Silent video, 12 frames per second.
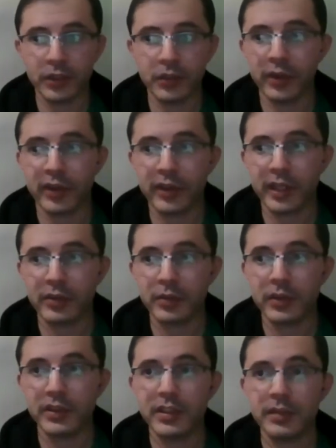During that
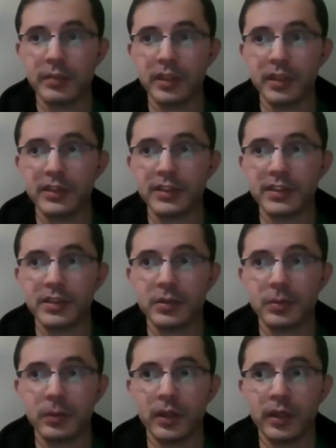20 minutes,
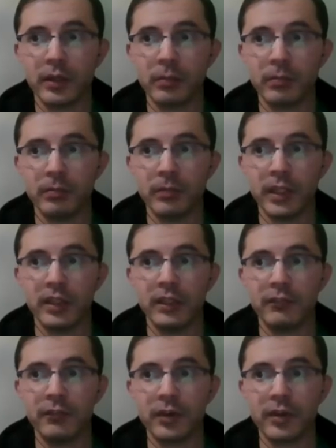we are mainly
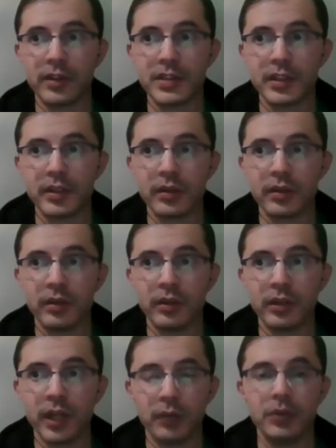focusing
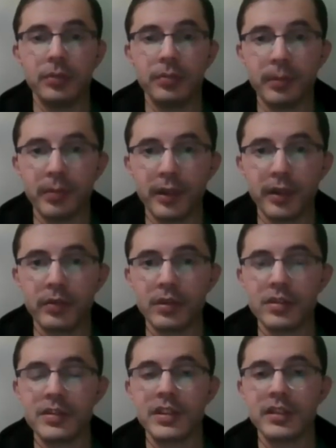on how to prepare
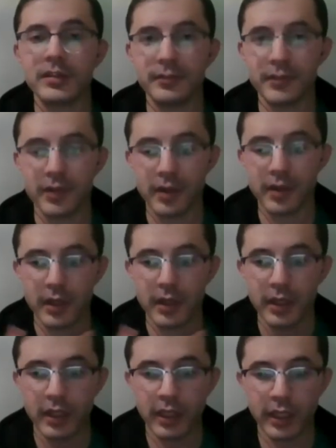ourselves
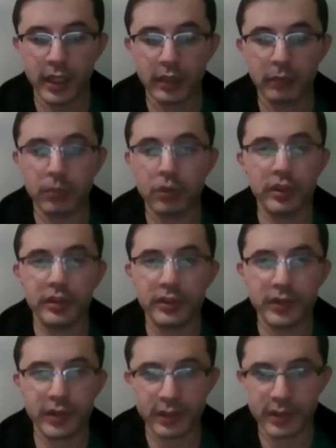and
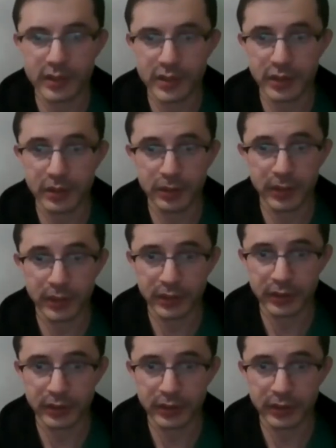monitoring the situation.